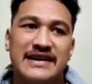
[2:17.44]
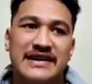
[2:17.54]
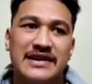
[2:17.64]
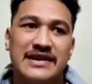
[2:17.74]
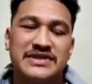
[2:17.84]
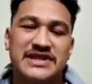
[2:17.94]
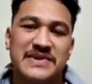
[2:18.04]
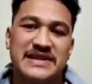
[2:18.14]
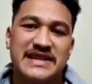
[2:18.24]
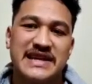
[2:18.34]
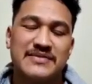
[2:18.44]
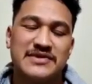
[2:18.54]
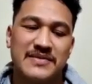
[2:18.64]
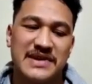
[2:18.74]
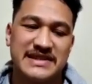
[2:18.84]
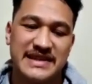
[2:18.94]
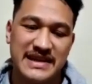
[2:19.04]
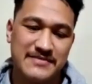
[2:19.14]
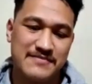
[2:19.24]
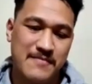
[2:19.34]
It was just my team. So my
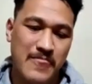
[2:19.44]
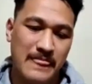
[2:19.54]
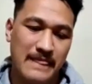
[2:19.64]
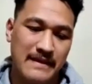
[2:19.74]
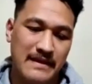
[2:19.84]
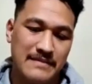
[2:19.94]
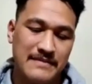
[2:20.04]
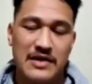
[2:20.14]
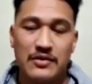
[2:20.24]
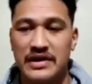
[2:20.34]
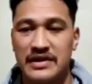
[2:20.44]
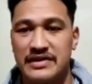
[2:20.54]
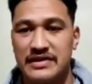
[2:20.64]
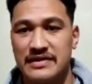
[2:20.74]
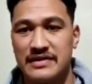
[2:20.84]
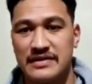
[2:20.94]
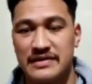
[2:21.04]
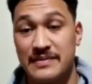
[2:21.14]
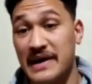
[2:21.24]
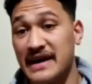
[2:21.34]
team met with
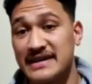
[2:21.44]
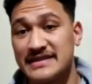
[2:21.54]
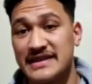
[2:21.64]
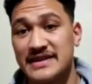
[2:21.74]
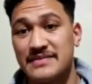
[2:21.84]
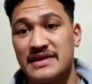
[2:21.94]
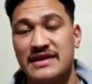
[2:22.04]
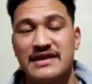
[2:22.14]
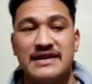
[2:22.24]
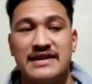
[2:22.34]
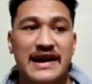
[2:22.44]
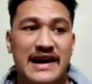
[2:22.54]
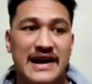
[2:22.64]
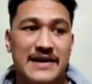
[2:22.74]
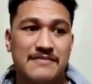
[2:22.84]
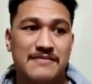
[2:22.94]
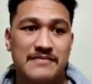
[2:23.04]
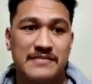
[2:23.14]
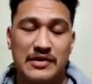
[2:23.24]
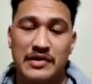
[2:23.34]
Parker team.
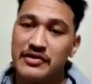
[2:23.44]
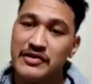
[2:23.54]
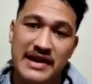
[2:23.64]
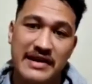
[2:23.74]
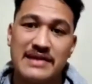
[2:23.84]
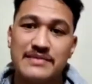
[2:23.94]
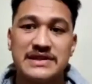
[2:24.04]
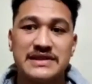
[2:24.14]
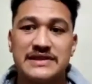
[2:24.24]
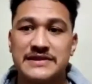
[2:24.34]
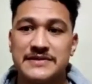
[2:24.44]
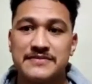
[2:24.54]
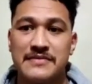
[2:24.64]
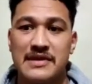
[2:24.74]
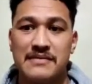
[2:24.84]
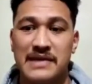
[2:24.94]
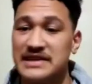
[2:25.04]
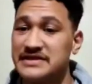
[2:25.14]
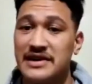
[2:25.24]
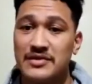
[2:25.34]
They were throwing out numbers. My
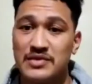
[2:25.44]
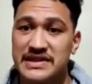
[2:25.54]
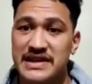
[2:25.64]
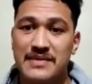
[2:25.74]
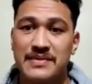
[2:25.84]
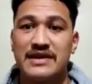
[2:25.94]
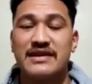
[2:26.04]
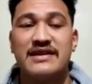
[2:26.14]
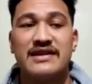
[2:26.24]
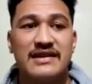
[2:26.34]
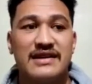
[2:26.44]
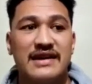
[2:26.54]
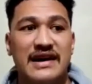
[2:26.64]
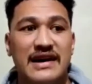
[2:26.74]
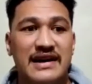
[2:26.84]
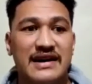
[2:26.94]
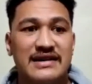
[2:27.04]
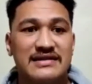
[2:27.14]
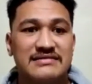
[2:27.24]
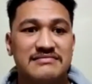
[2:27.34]
side wasn't happy.
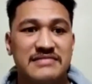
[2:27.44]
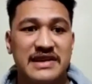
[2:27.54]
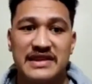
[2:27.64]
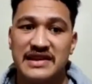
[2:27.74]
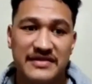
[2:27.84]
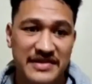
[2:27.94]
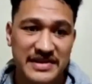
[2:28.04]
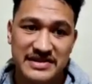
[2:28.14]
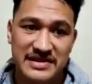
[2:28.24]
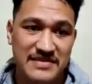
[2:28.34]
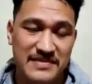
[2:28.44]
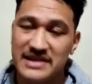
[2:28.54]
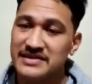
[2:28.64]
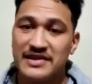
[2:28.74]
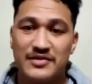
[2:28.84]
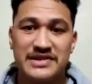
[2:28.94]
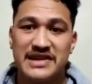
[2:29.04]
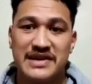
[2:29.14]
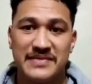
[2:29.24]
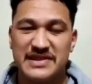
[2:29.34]
And then eventually my side was
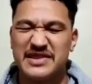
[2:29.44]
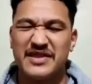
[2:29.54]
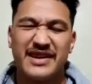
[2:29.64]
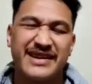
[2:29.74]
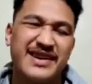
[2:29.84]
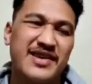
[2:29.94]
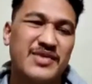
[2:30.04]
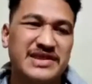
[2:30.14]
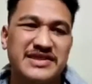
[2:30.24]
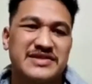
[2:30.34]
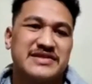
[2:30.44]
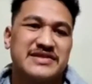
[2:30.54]
happy. So it wasn't